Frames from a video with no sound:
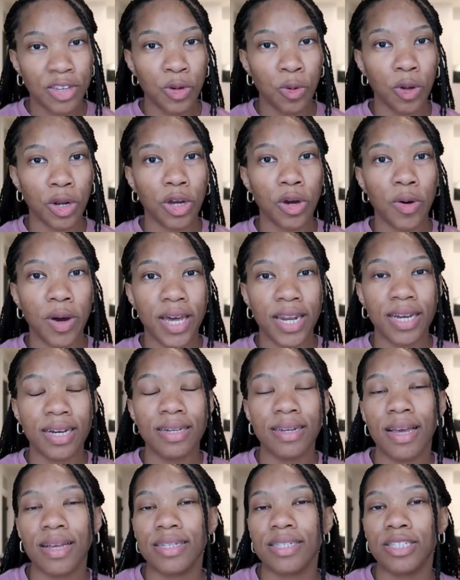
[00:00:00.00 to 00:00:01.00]
you want to go ahead and
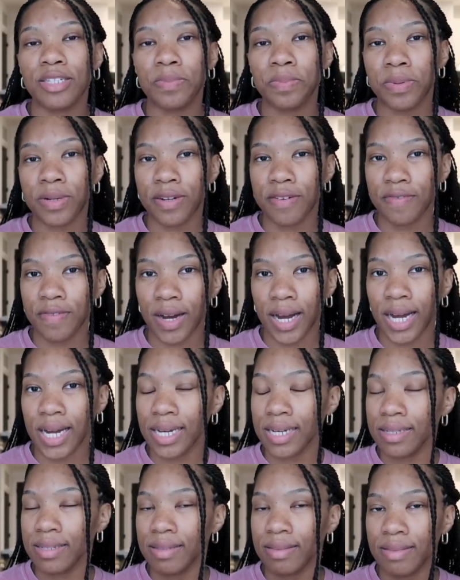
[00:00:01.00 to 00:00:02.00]
connect it to
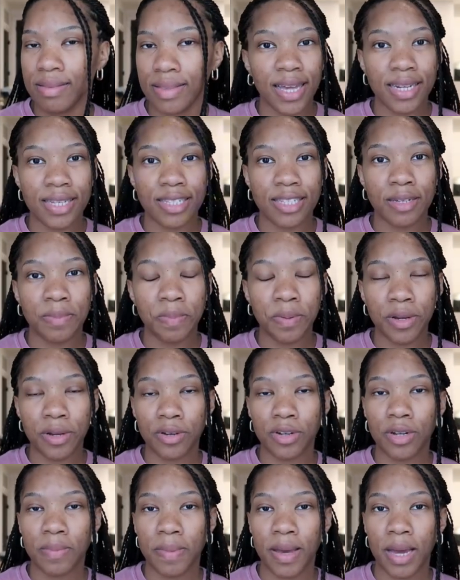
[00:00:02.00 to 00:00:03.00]
Printify. That is the print
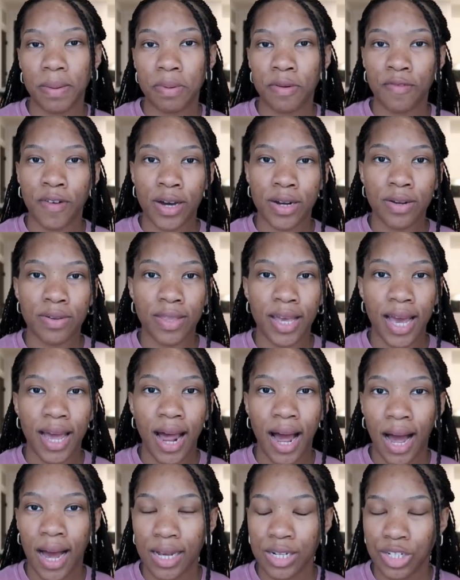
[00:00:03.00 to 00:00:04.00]
on demand provider
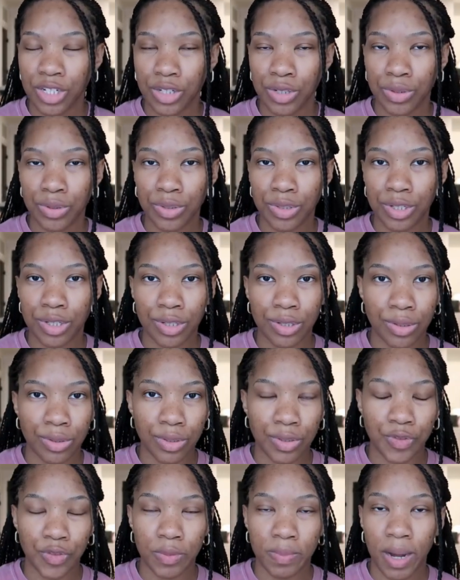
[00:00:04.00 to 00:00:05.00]
that I choose to
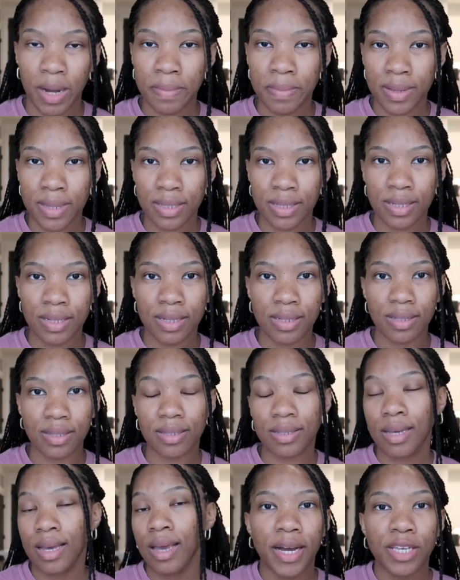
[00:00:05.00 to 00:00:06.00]
use for my
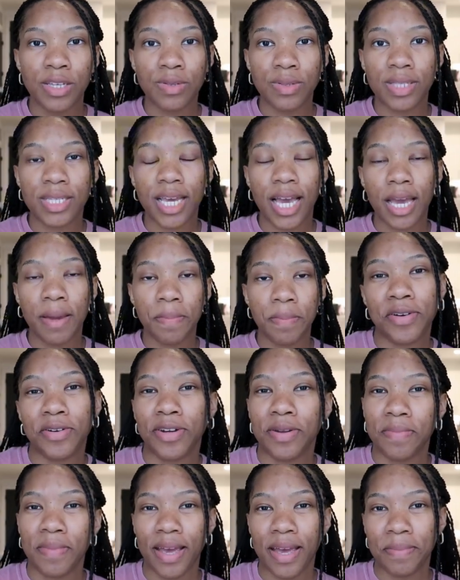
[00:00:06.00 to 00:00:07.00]
business. By using a print
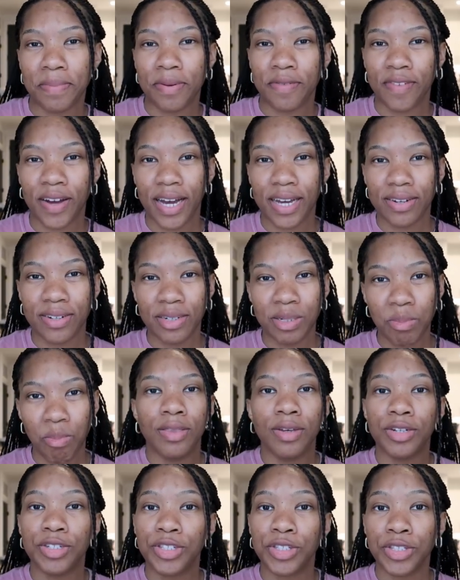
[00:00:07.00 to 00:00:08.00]
on demand provider,
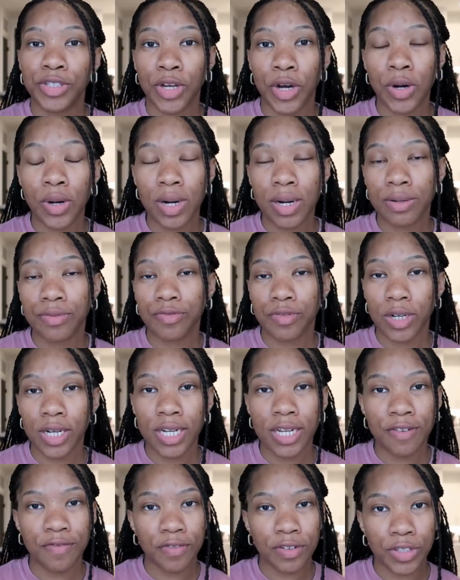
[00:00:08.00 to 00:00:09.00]
there's no
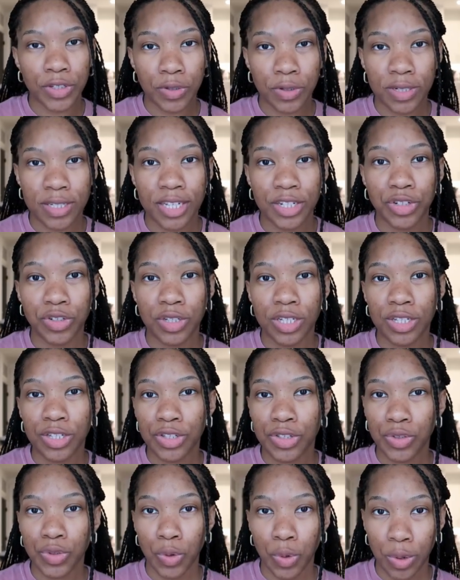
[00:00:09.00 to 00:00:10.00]
upfront inventory that you need to
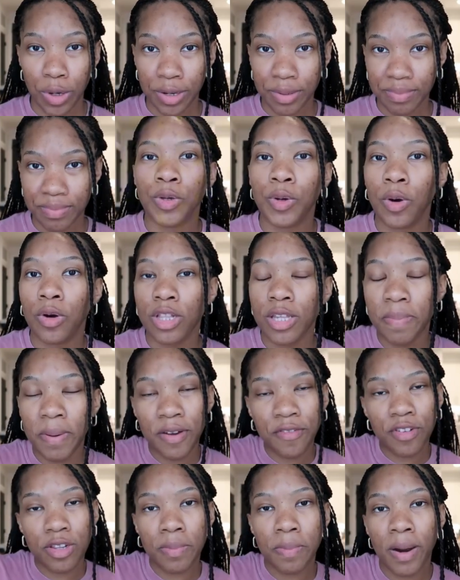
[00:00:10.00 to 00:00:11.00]
store. You only
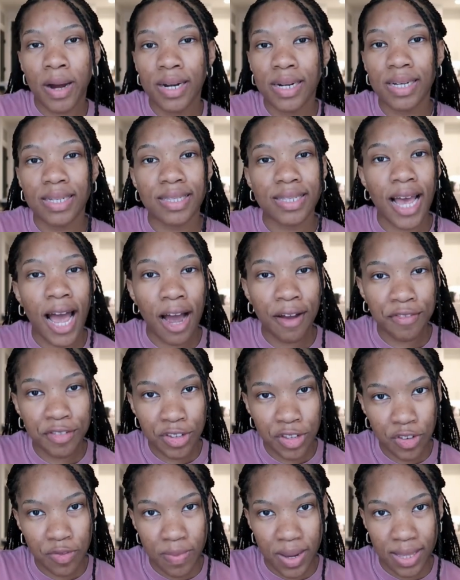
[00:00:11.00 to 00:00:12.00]
pay for the products after
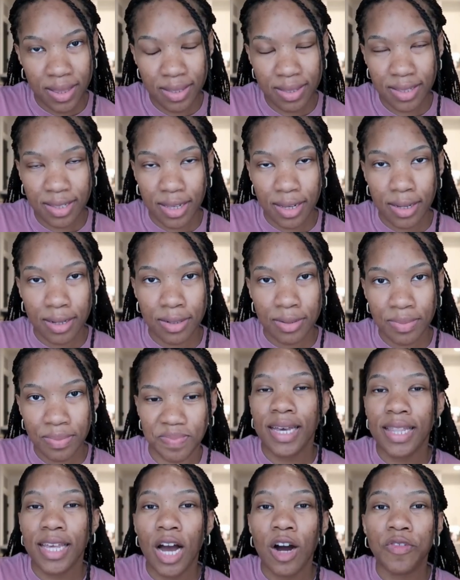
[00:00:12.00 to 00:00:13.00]
you've made the sale,
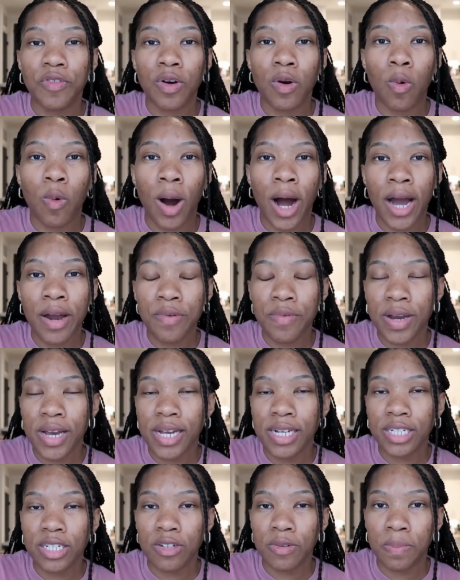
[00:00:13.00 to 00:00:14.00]
and they offer a wide
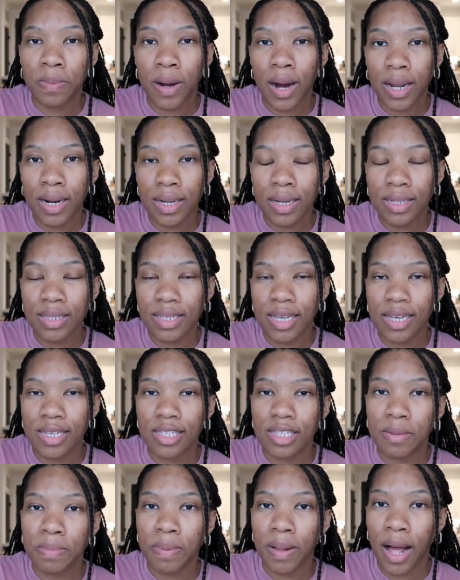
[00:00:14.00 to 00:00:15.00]
range of products
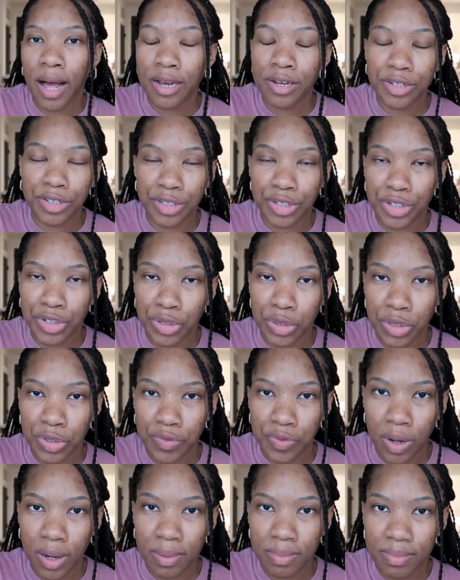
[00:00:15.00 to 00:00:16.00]
and suppliers to choose
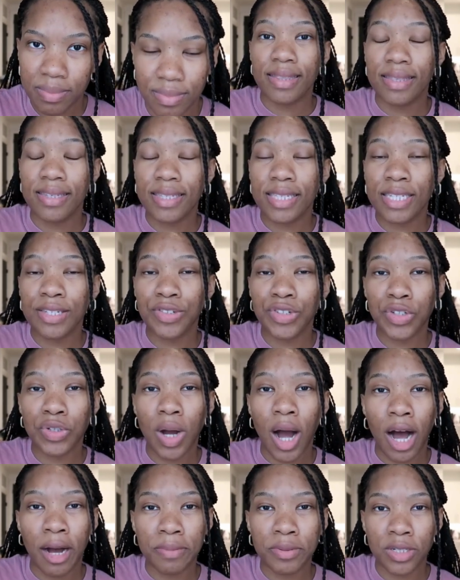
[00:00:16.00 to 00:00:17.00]
from. And this gives you
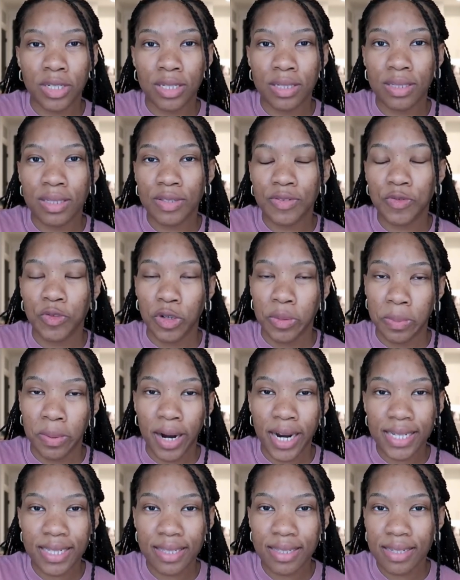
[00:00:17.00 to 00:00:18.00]
options for
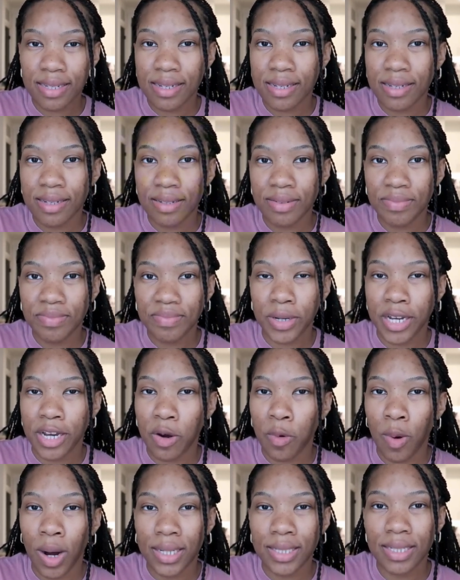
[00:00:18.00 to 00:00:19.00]
pricing,
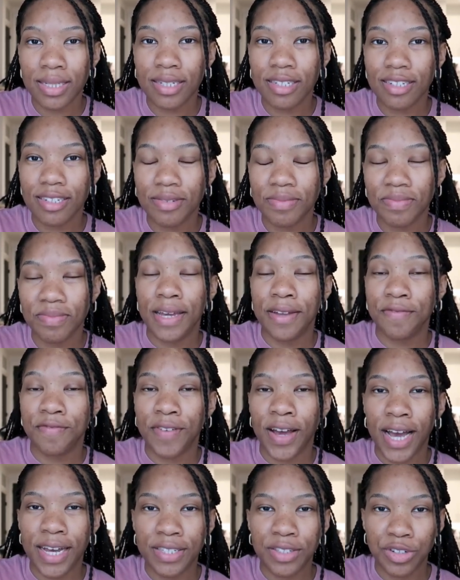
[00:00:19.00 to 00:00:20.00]
print quality, and
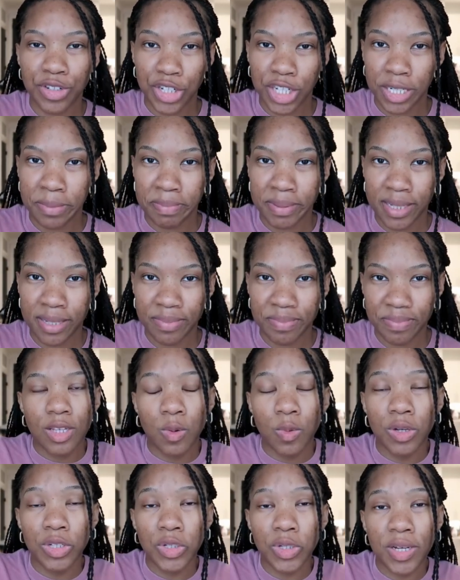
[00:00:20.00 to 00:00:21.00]
faster shipping. So
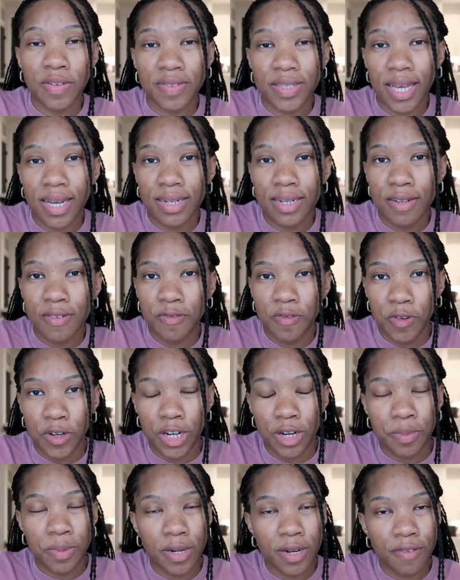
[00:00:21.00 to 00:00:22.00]
once you have signed up for
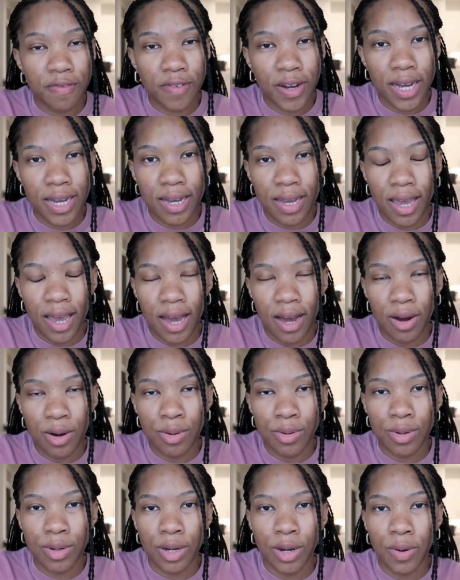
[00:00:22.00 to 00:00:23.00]
your Printify
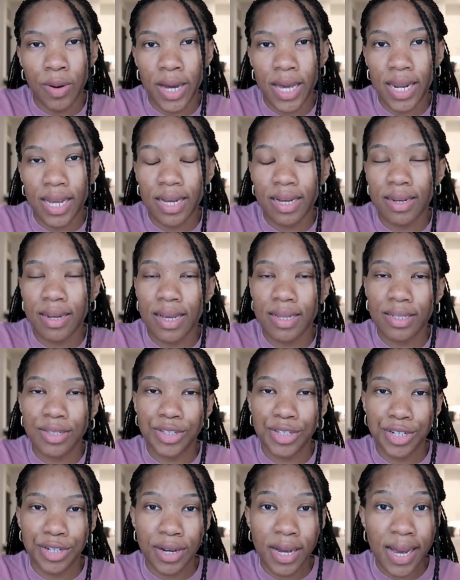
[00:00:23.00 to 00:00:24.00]
account, go ahead and connect it
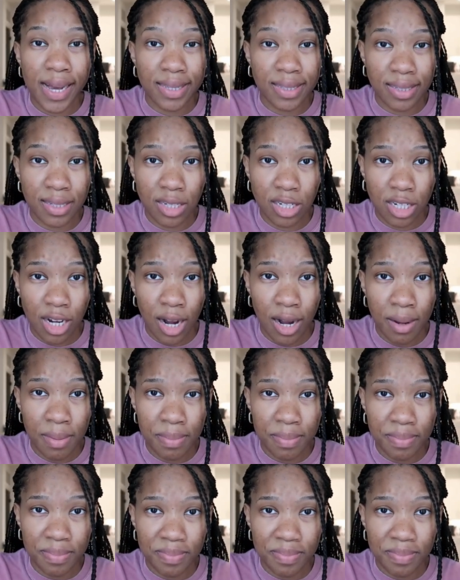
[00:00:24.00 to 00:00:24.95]
to your Etsy shop.